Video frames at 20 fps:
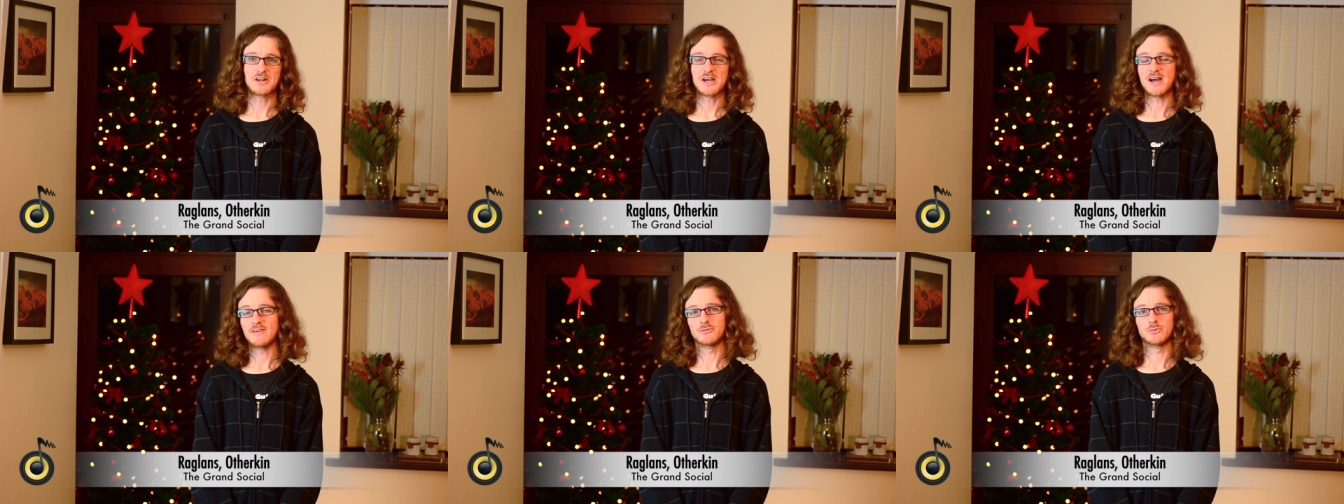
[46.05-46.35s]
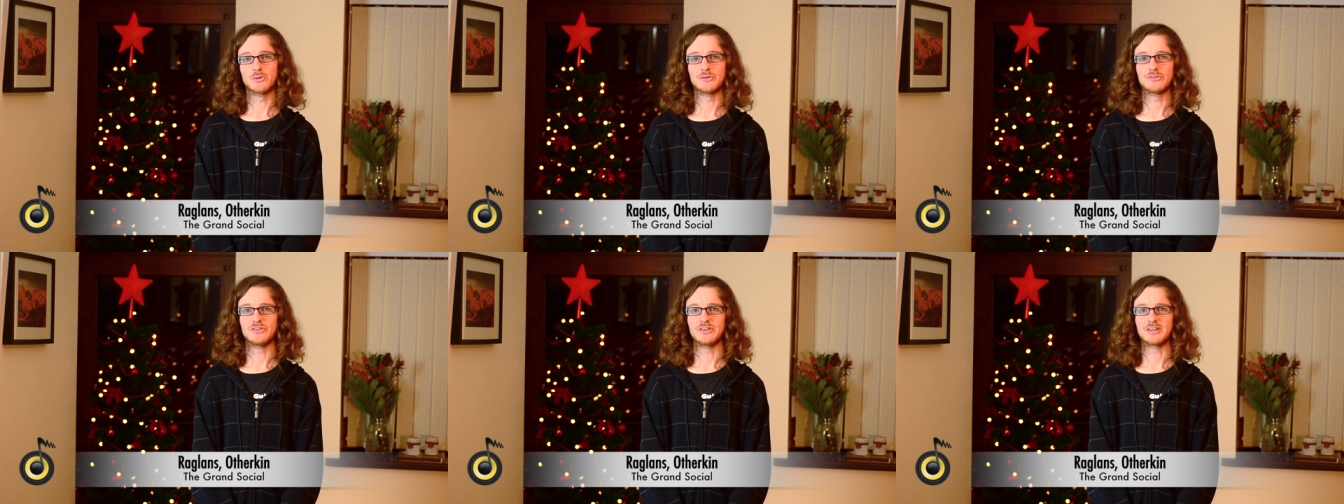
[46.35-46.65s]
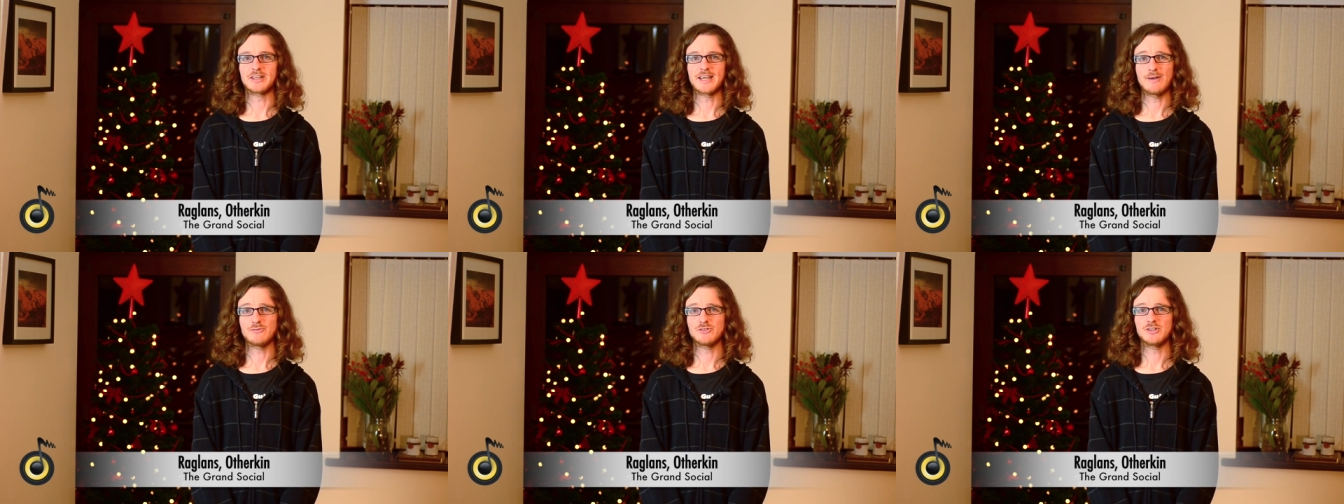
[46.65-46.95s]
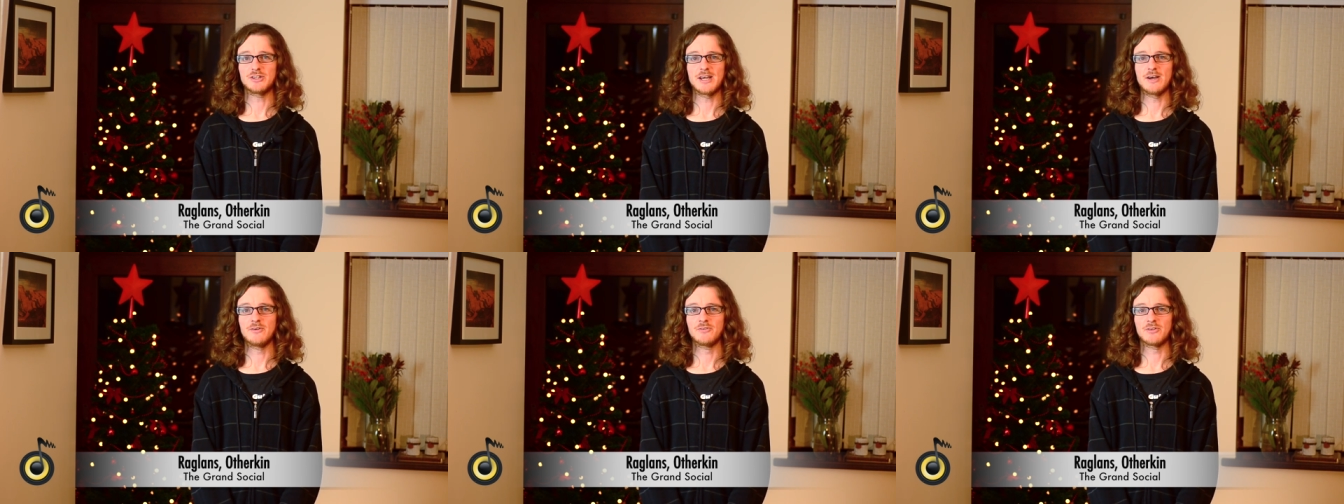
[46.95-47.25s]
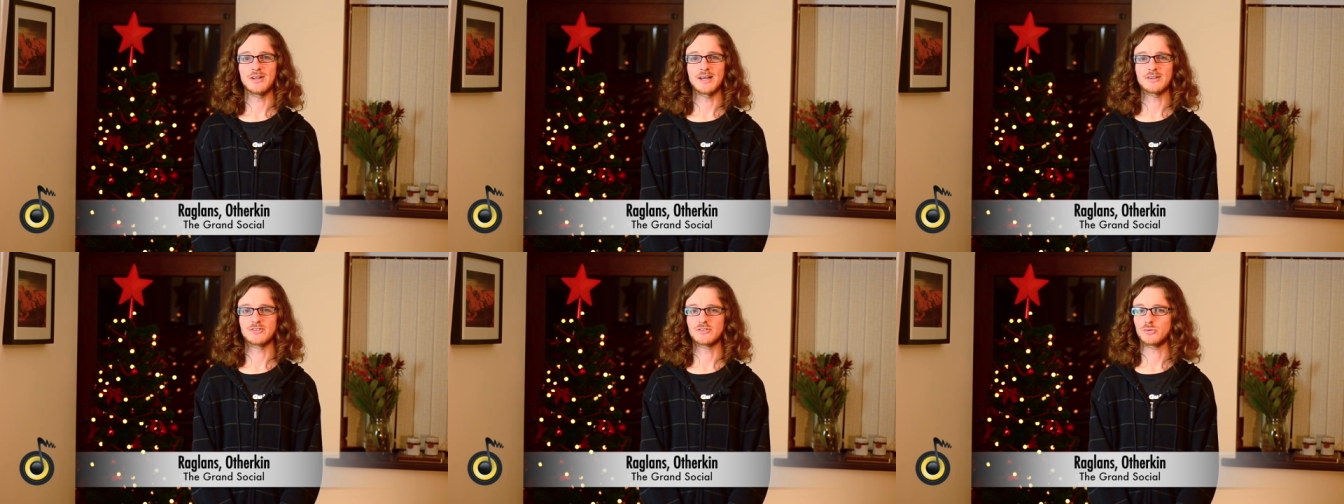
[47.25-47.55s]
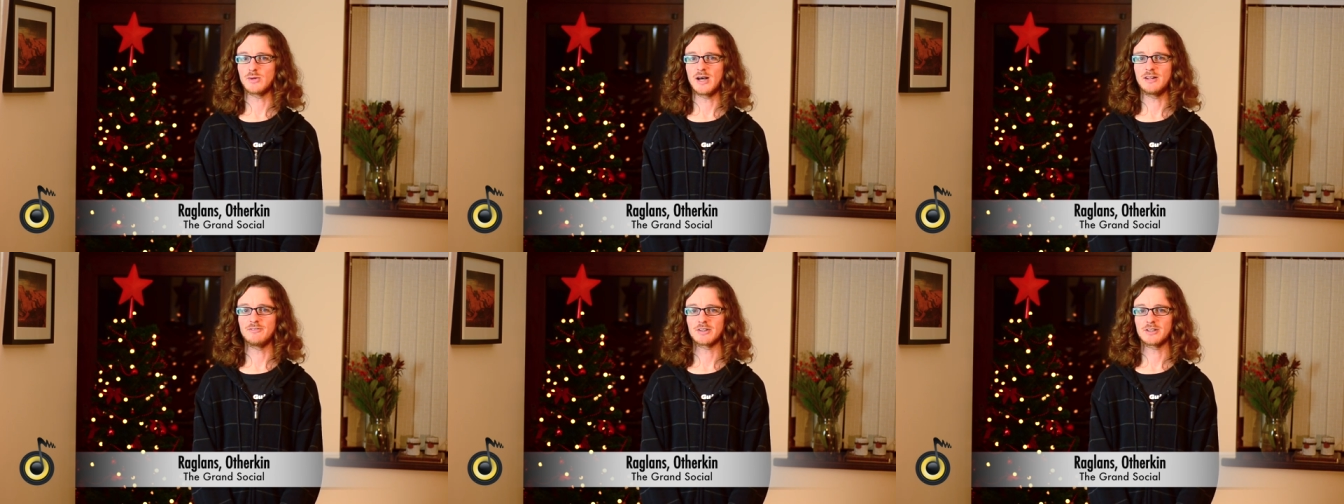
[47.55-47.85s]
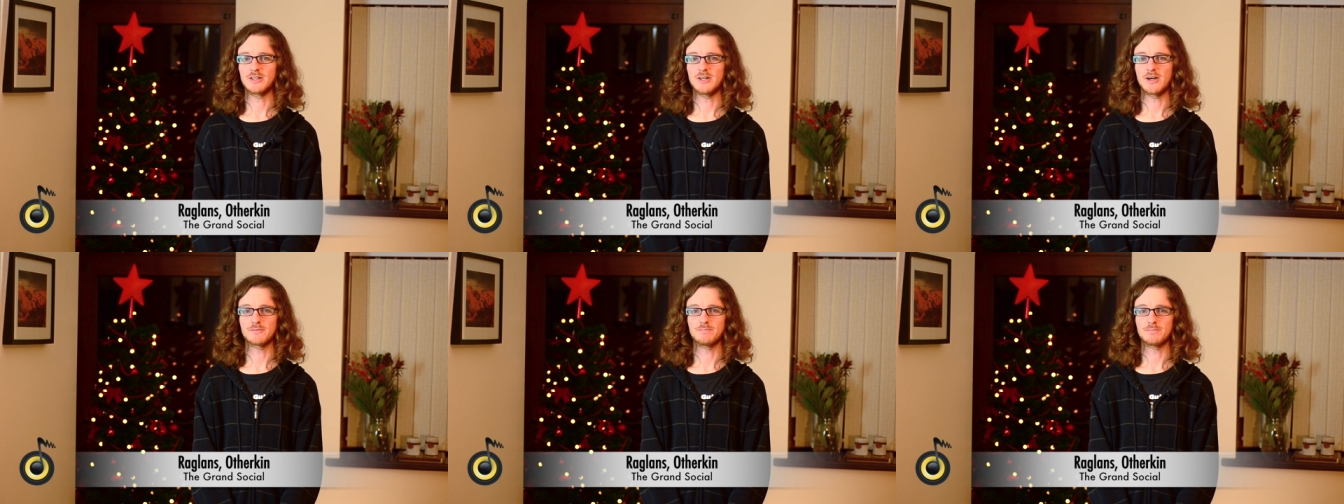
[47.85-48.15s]
afterwards to count you down to that 12
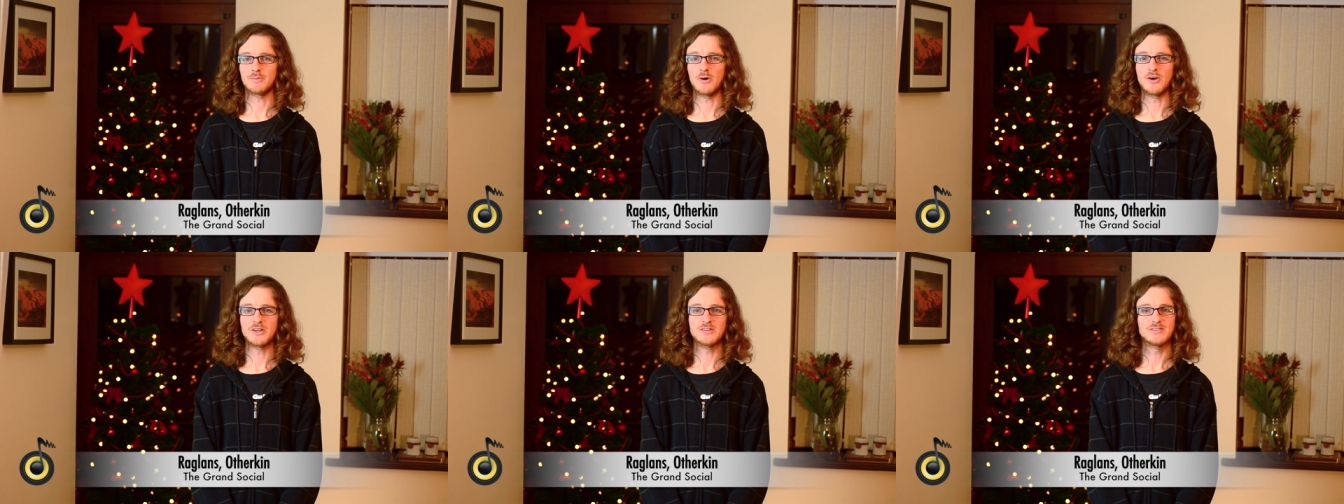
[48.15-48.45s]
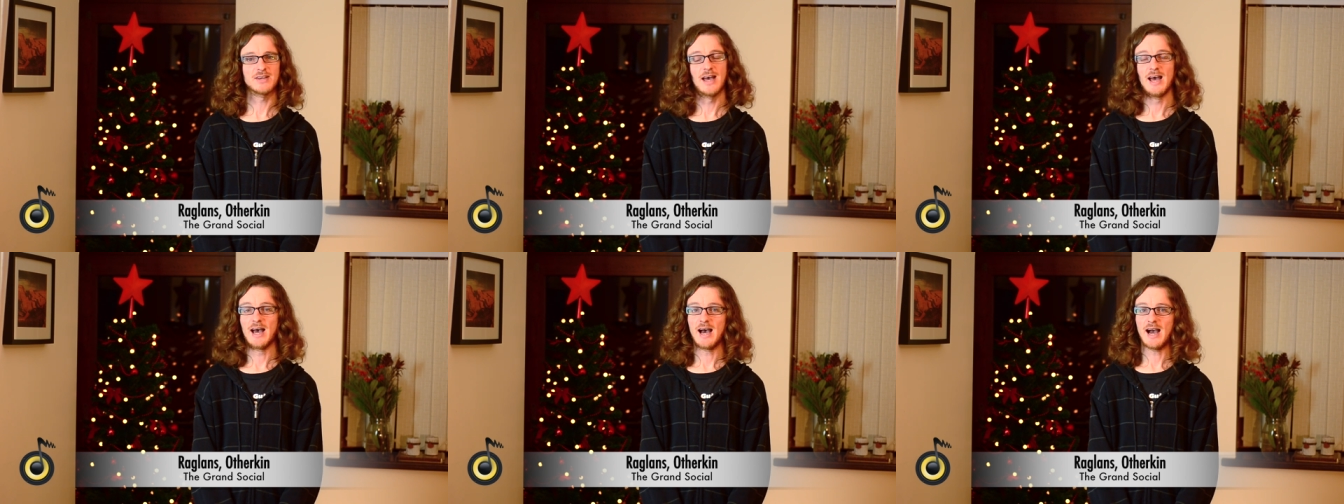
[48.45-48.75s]
o'clock point,